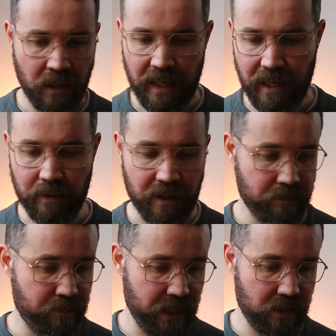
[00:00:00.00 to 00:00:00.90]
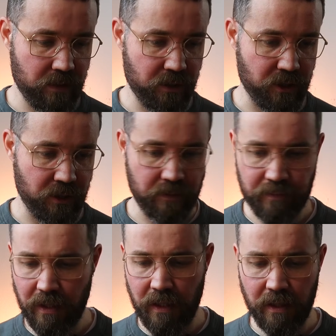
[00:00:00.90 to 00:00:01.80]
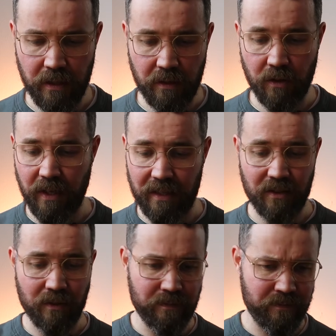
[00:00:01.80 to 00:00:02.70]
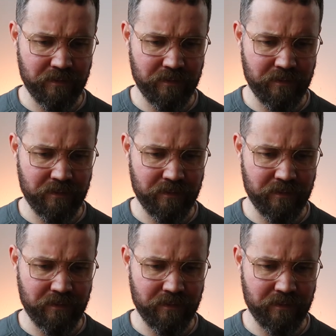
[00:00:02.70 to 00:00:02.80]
Anyway, back to the shirt. Okay, so